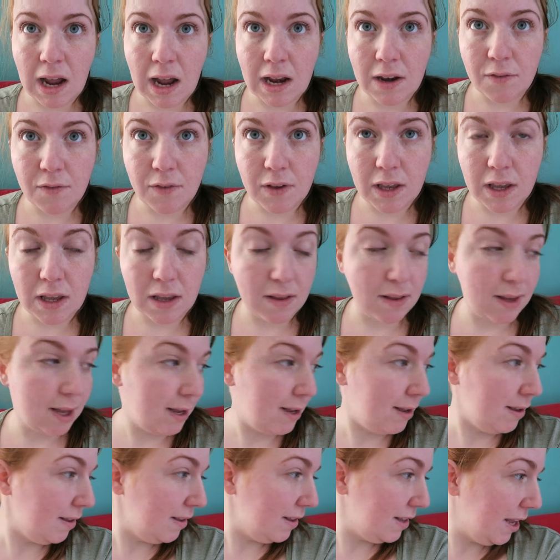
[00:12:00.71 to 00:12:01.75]
Alfie is
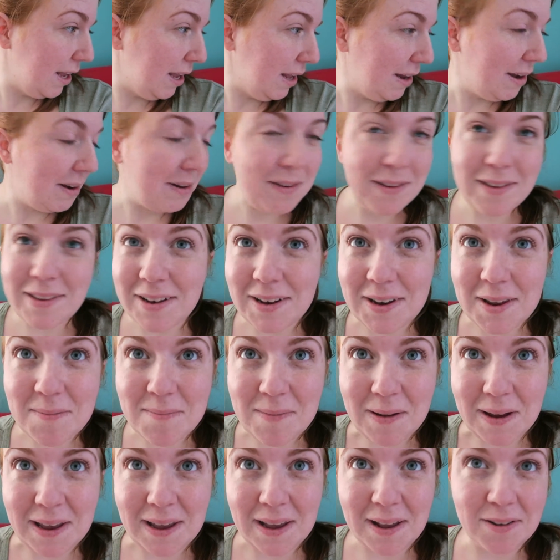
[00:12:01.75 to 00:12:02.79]
still
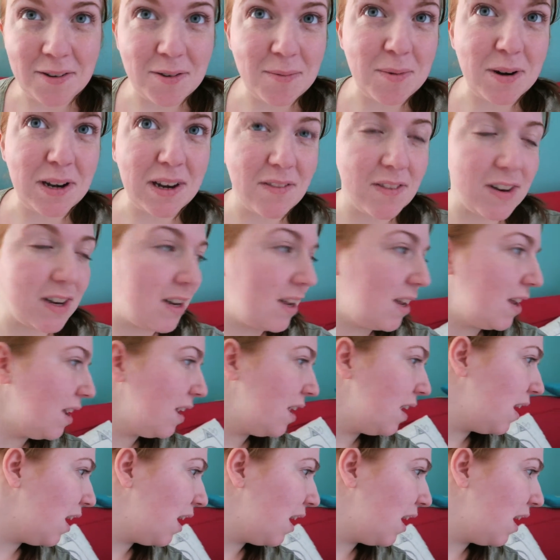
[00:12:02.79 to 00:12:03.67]
asleep, I cannot believe it.